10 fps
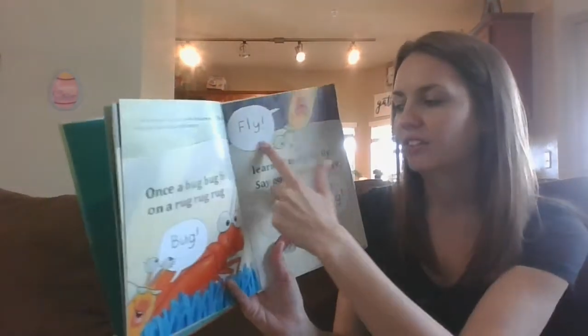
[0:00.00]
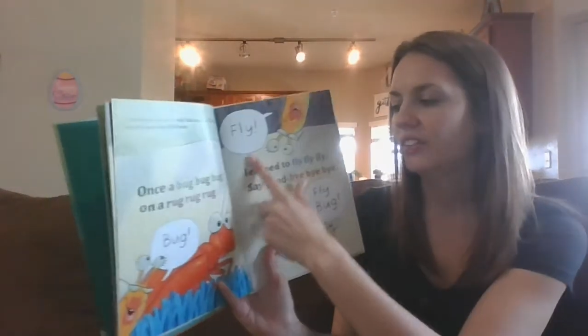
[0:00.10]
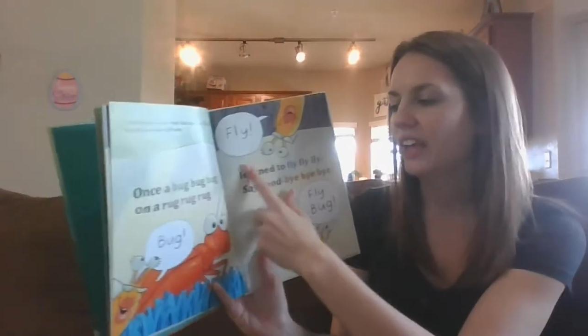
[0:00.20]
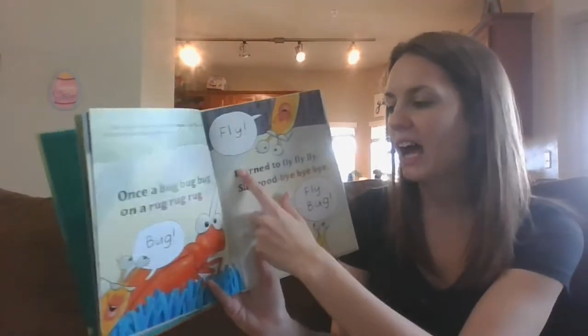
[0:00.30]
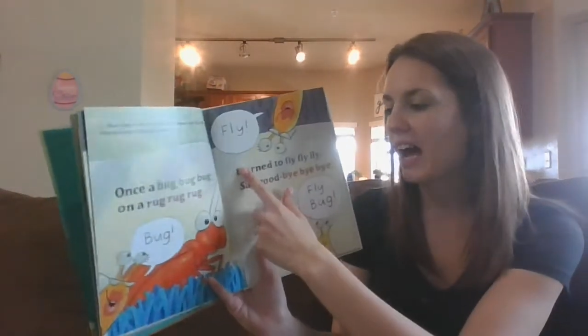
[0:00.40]

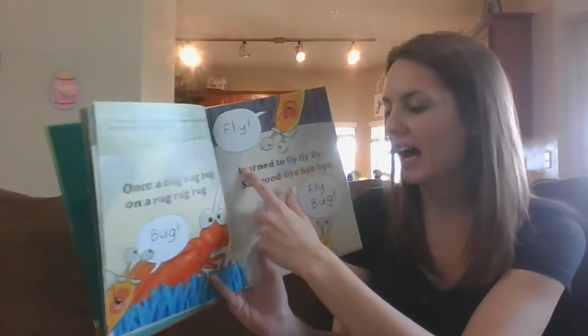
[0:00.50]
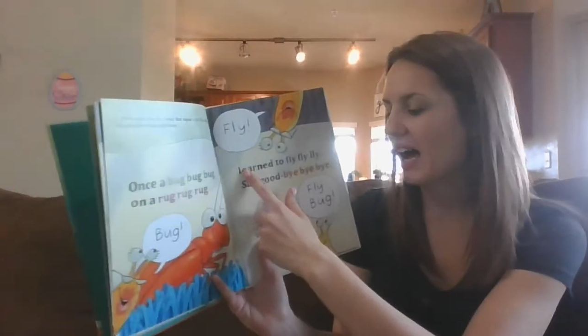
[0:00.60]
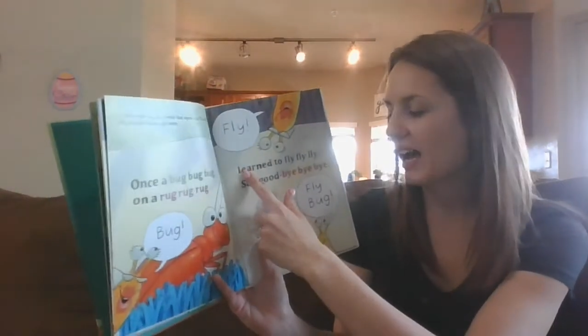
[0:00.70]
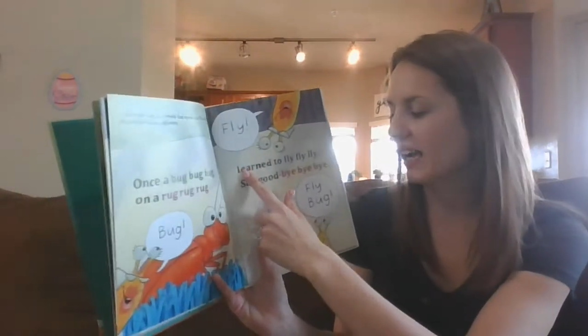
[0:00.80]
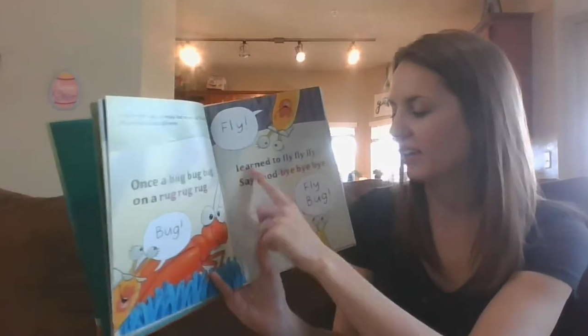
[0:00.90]

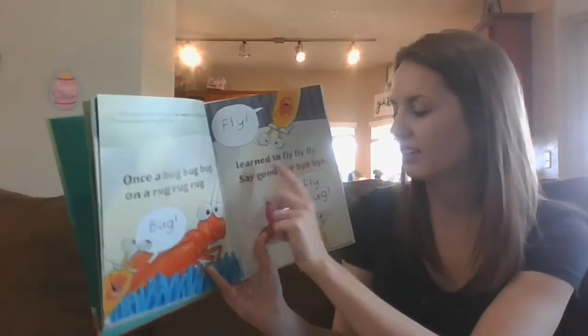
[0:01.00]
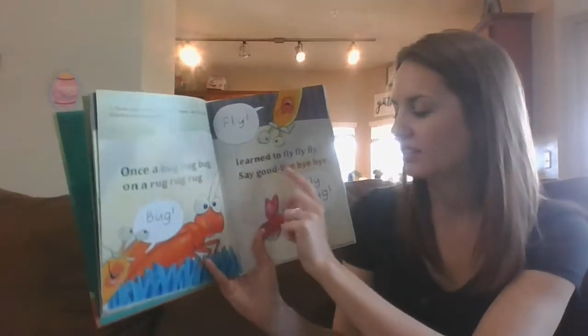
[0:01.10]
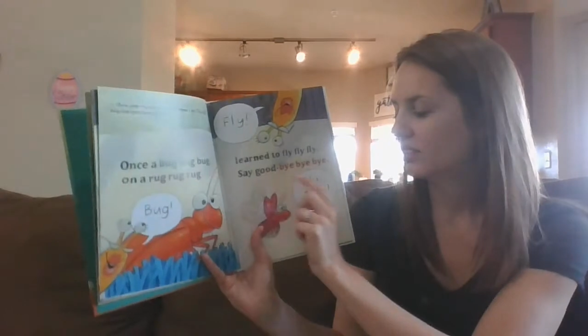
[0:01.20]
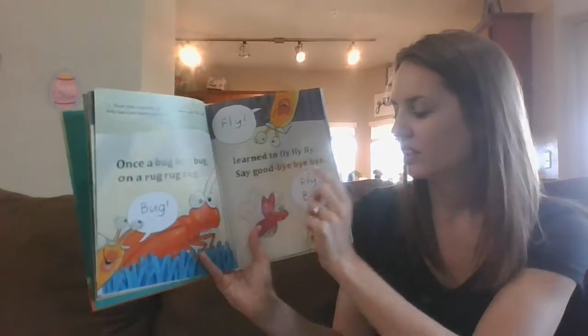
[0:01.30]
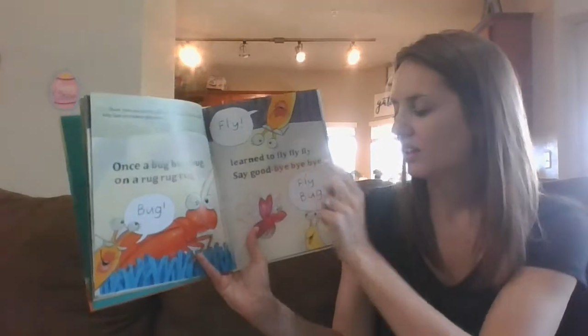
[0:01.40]
Fly!
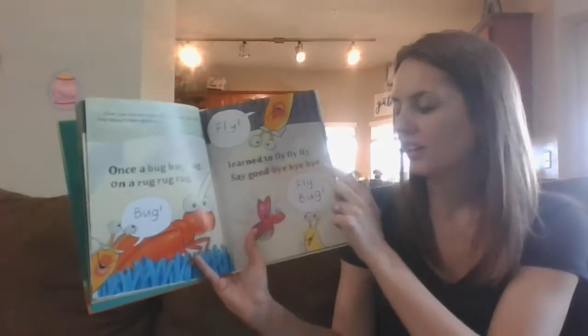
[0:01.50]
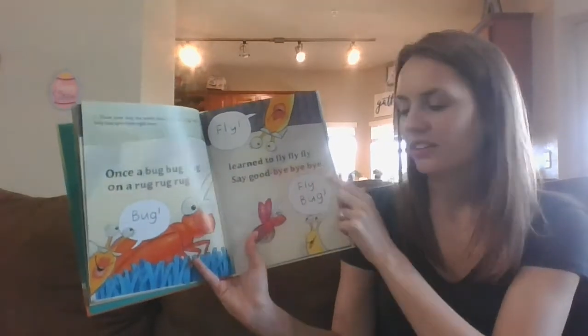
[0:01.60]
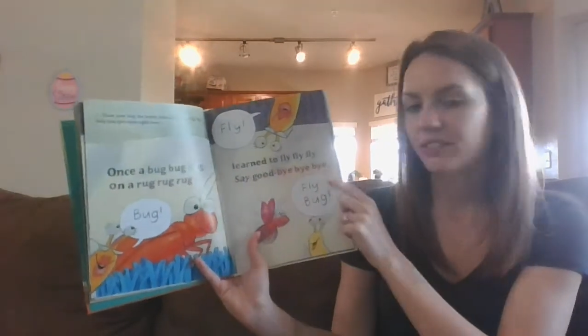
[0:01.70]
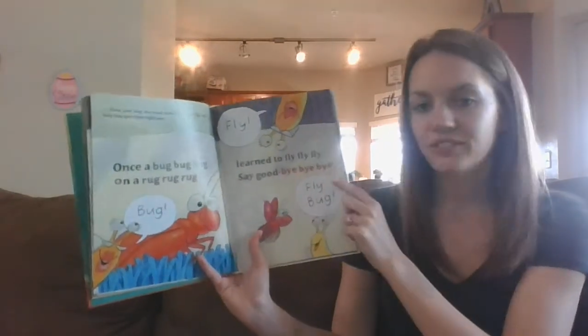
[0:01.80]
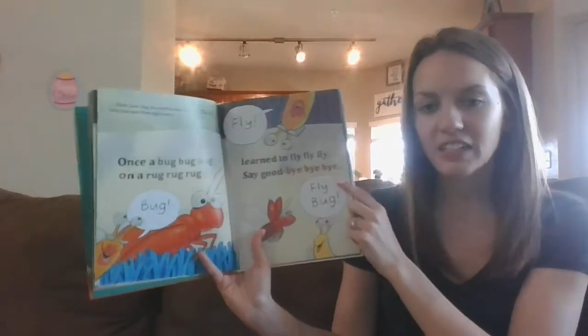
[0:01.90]

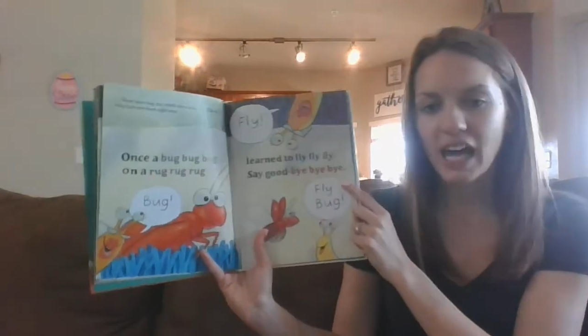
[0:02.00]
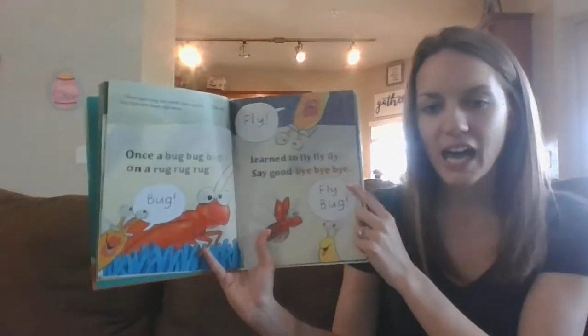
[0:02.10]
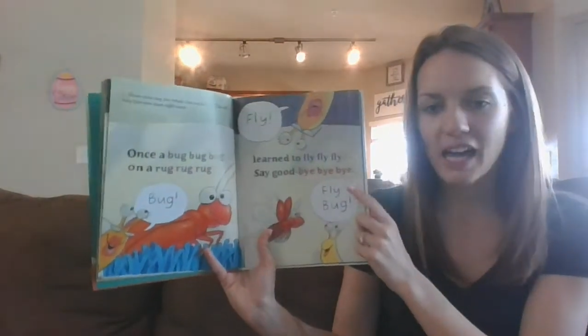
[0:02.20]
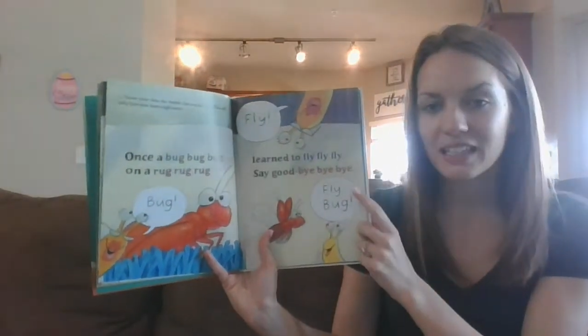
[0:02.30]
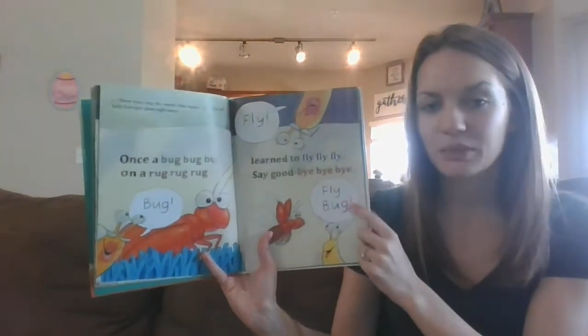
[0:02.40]

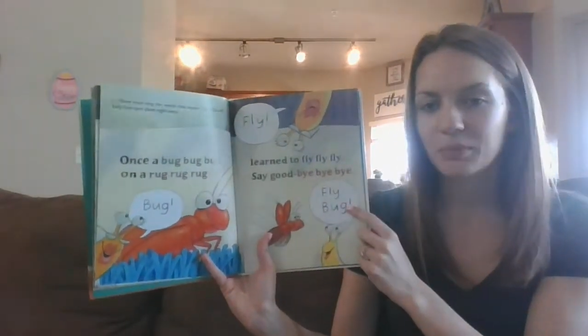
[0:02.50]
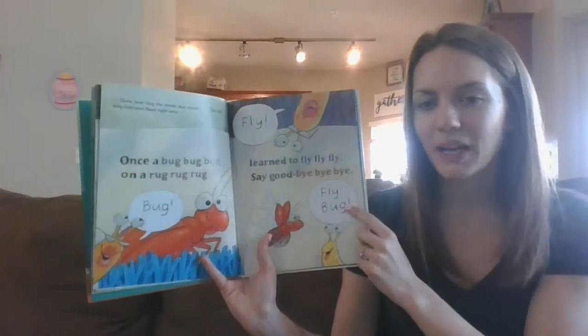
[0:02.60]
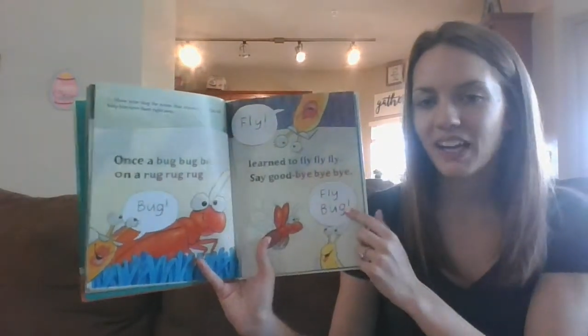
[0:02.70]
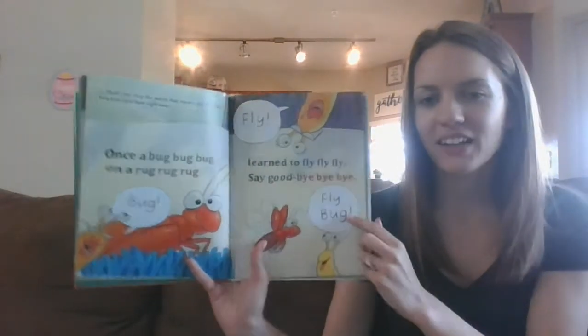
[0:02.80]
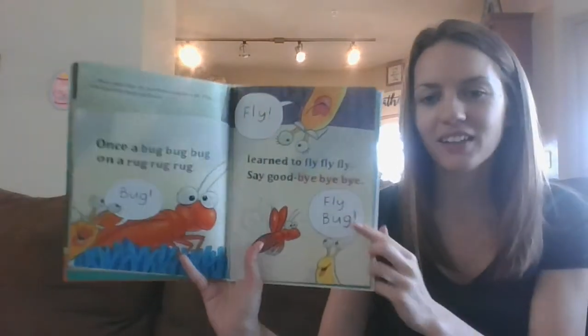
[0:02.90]
Fly,
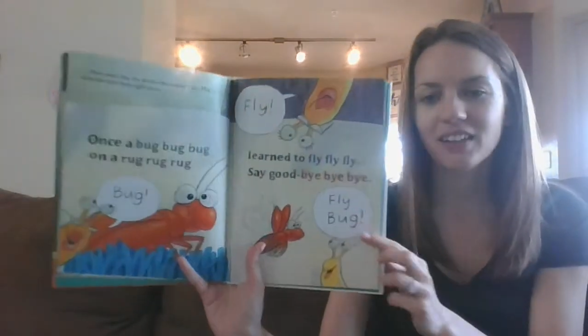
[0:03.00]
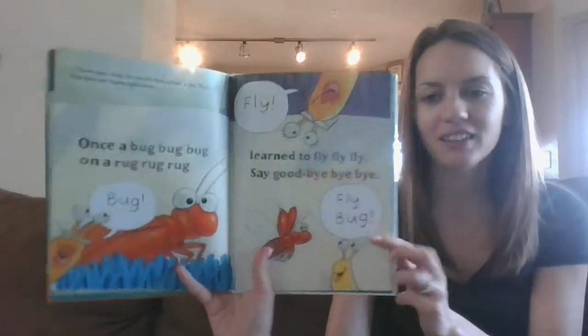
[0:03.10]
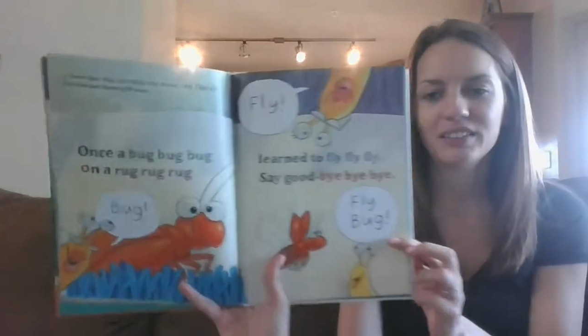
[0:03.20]
bug!